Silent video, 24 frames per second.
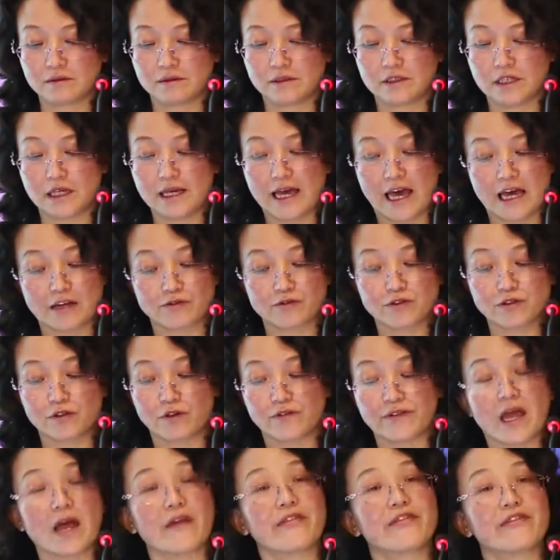they have
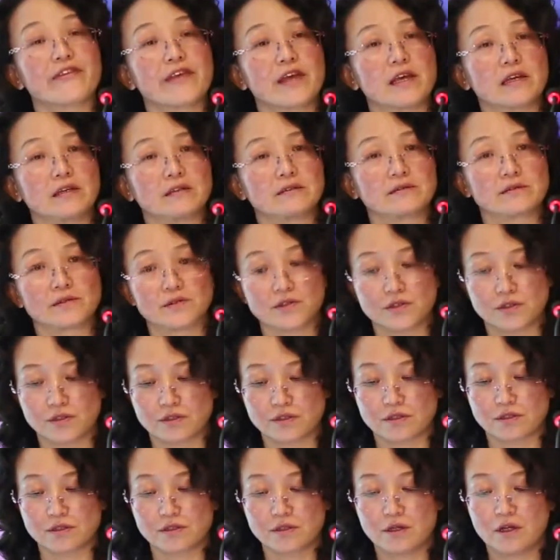done
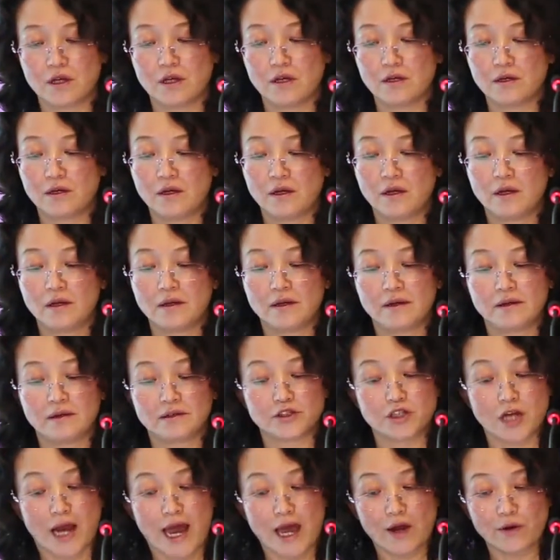things.
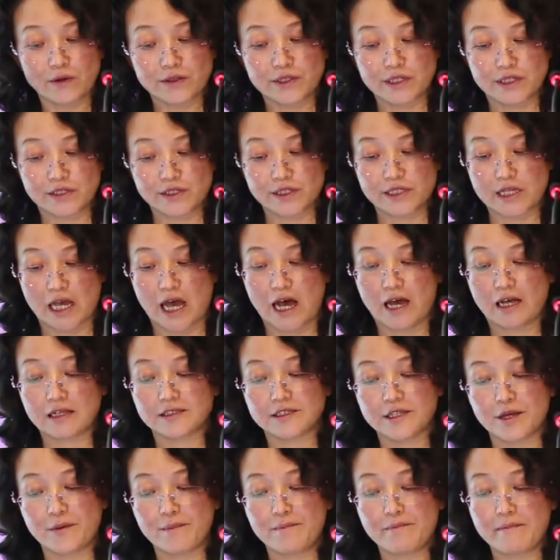Charities are
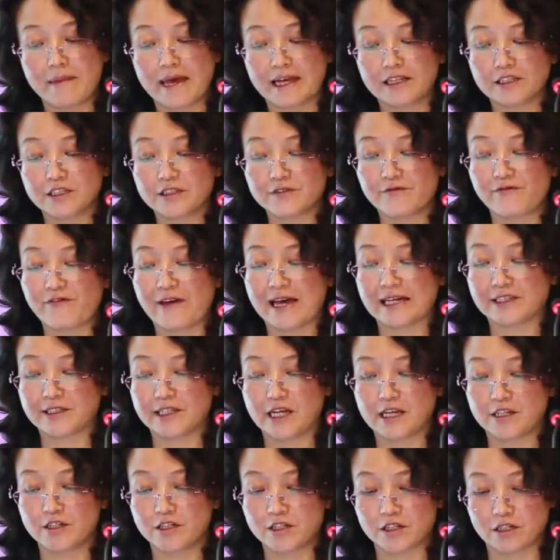the
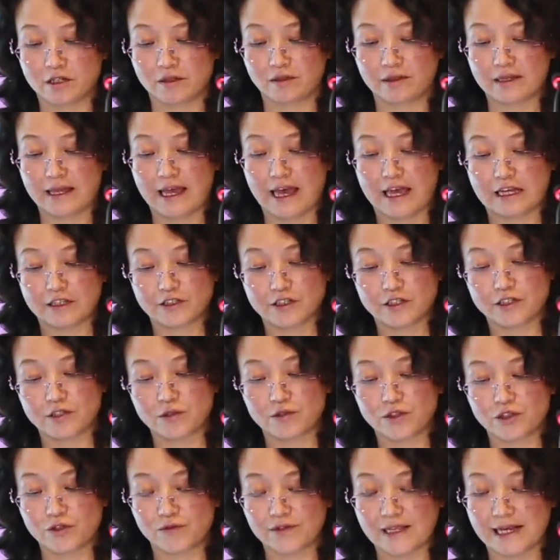manifestation and the
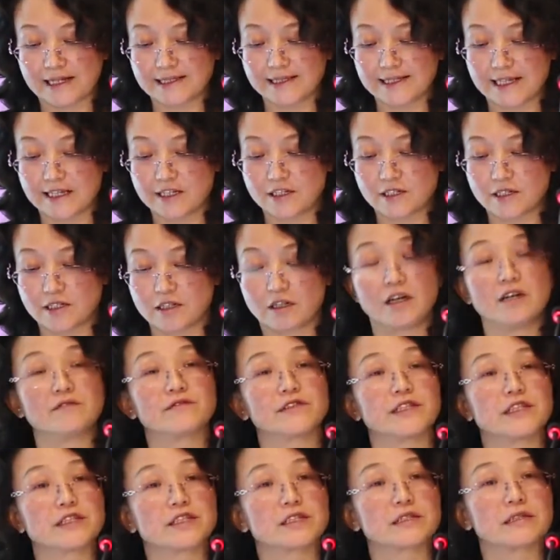socialization of
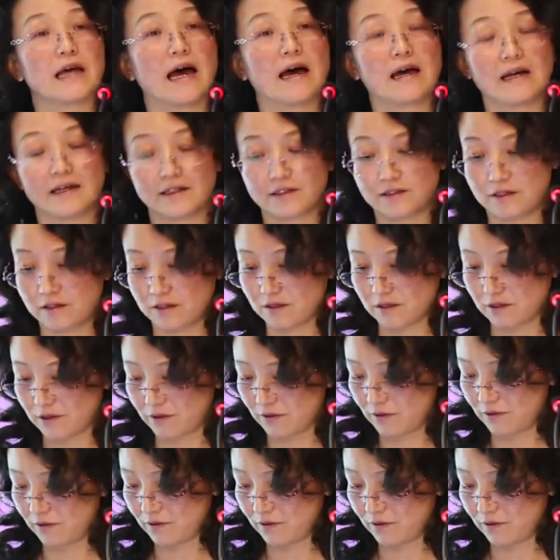these ideas.